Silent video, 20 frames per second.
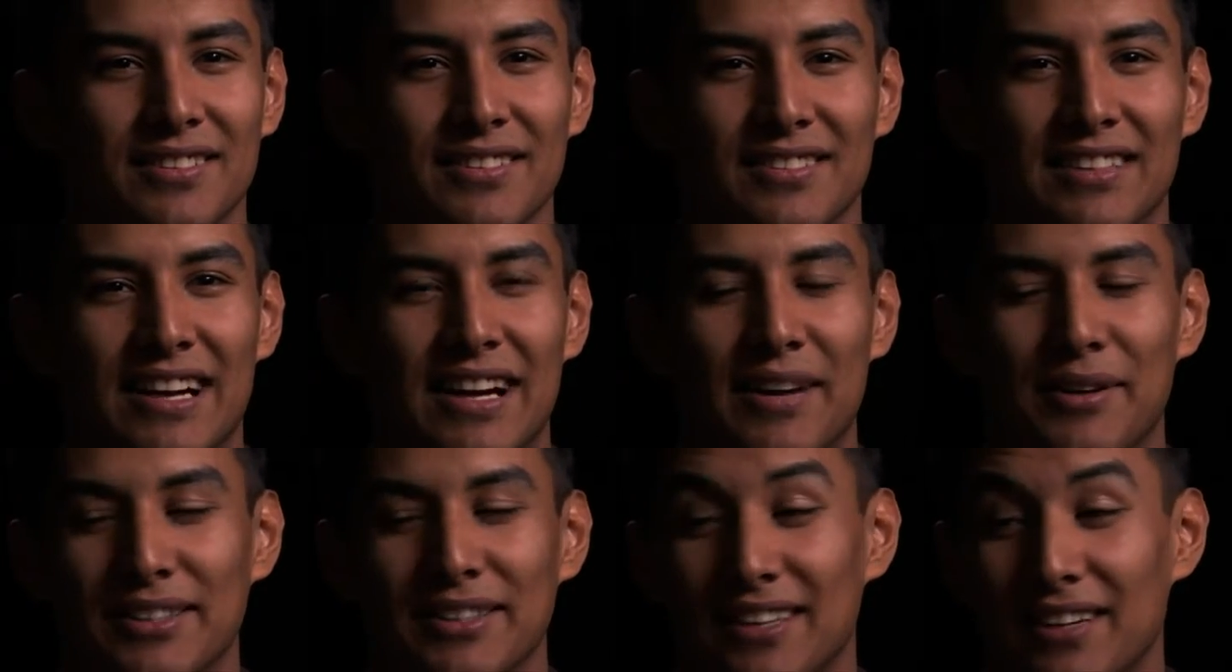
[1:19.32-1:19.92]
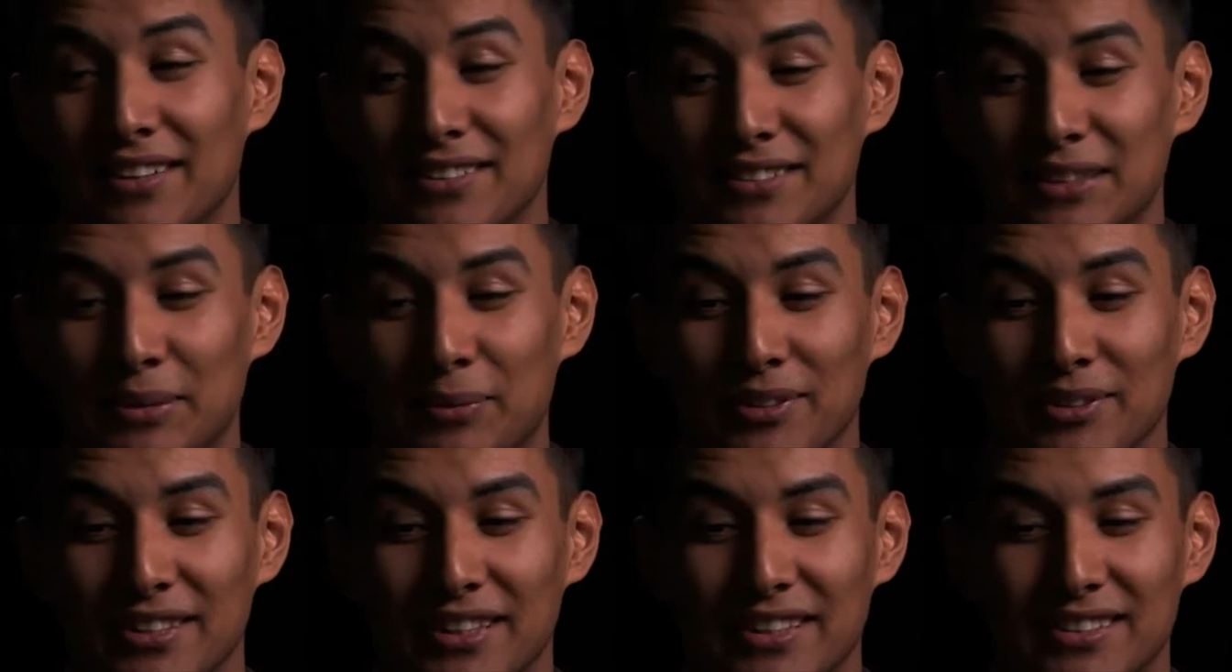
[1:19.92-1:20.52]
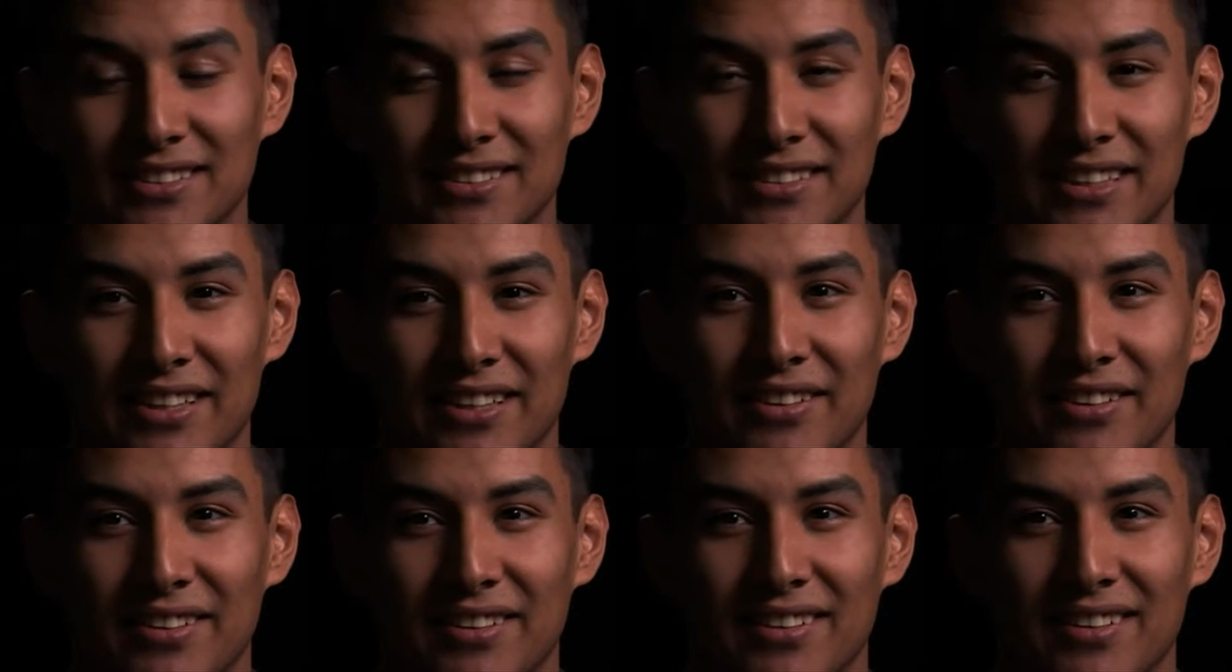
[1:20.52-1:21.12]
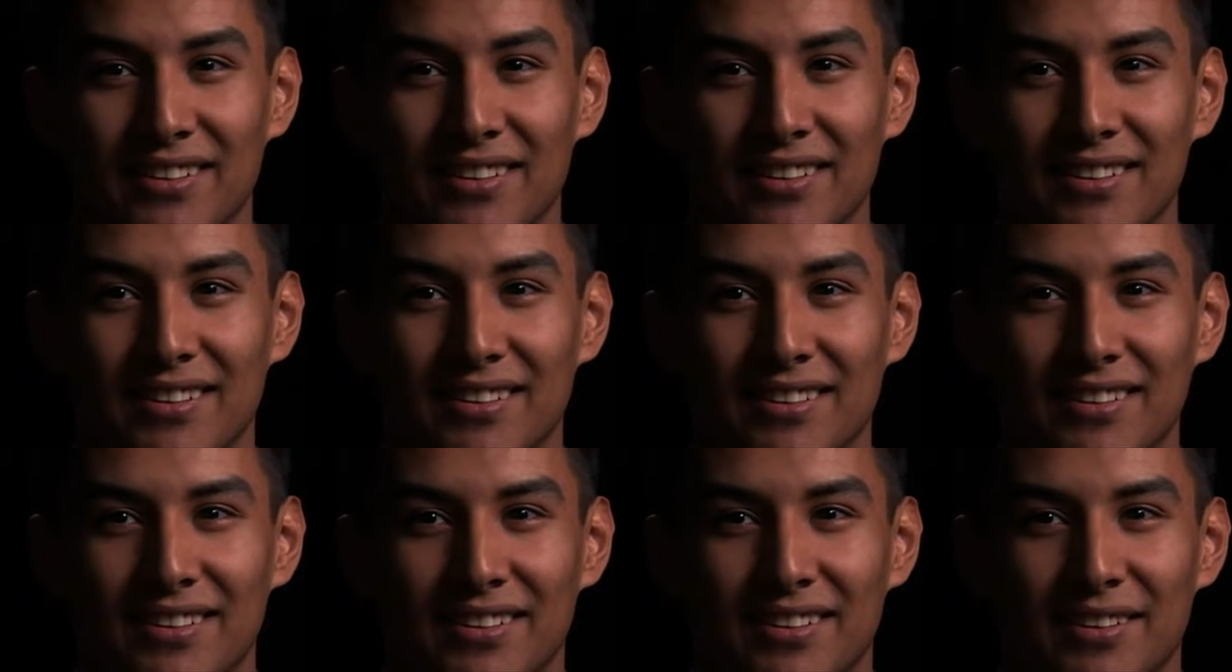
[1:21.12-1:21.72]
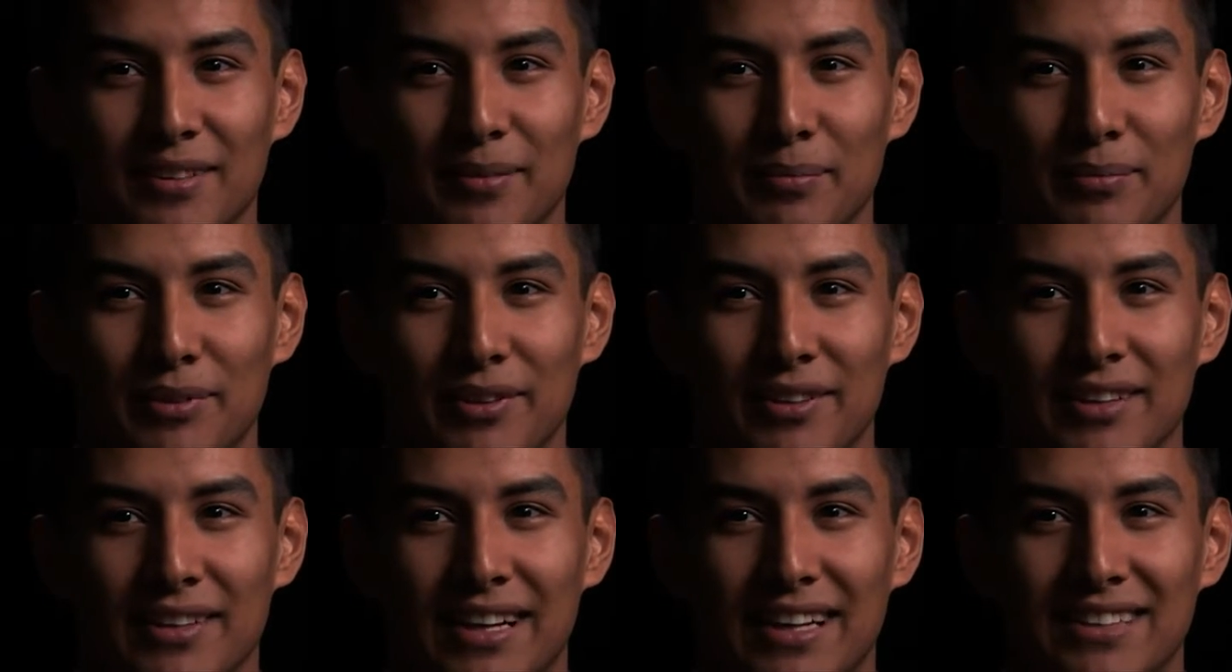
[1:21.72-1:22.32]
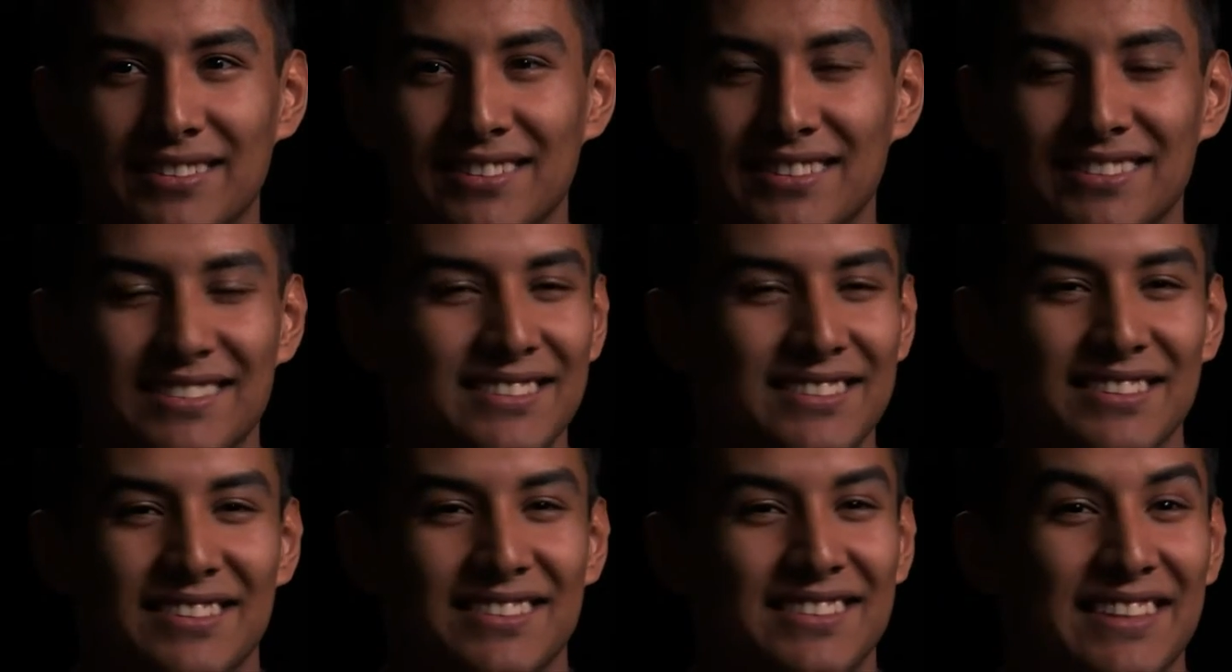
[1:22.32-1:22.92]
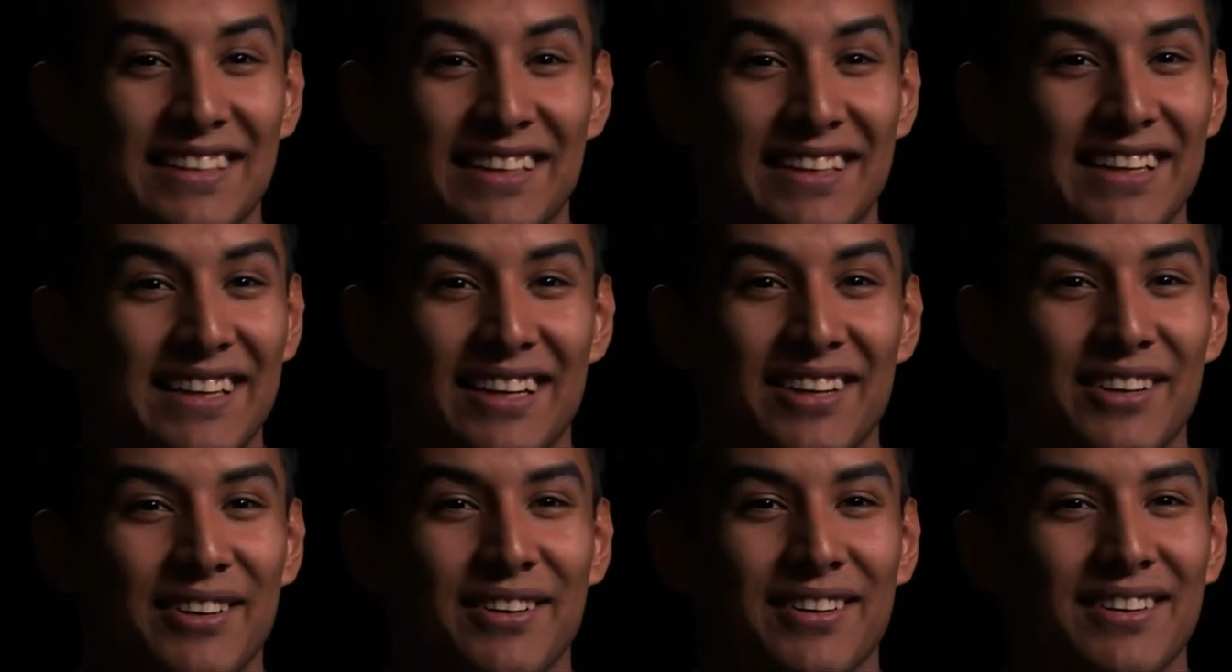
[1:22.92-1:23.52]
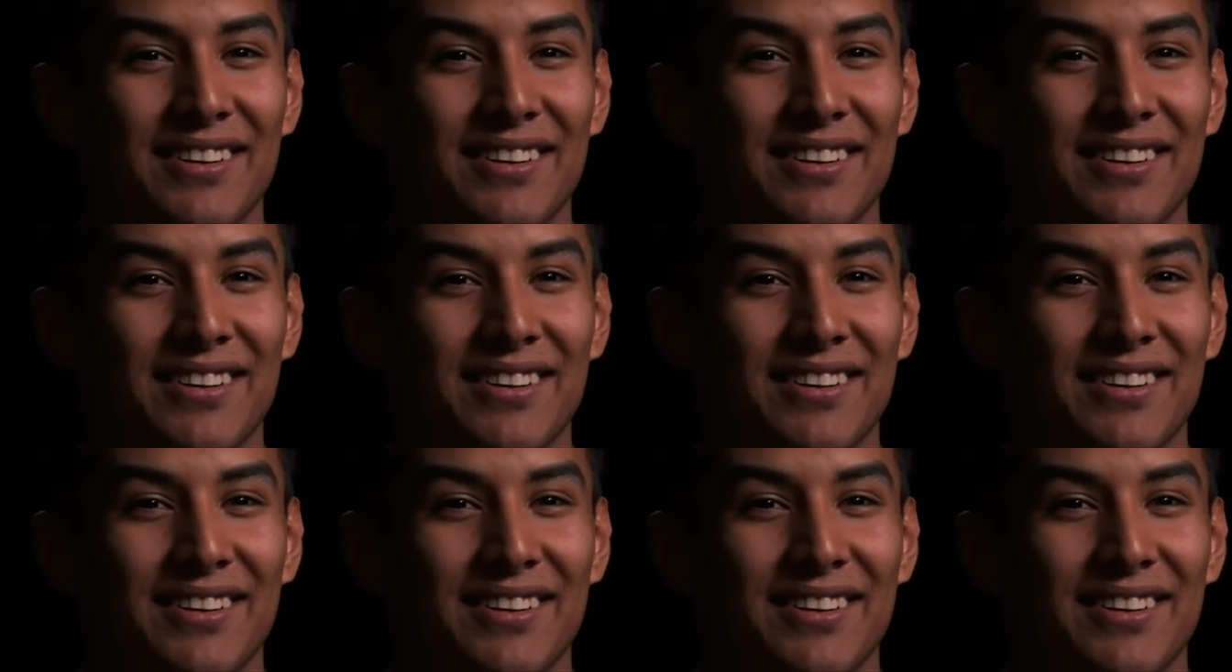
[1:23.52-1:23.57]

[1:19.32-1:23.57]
I honestly wasn't scared, but I actually just didn't care.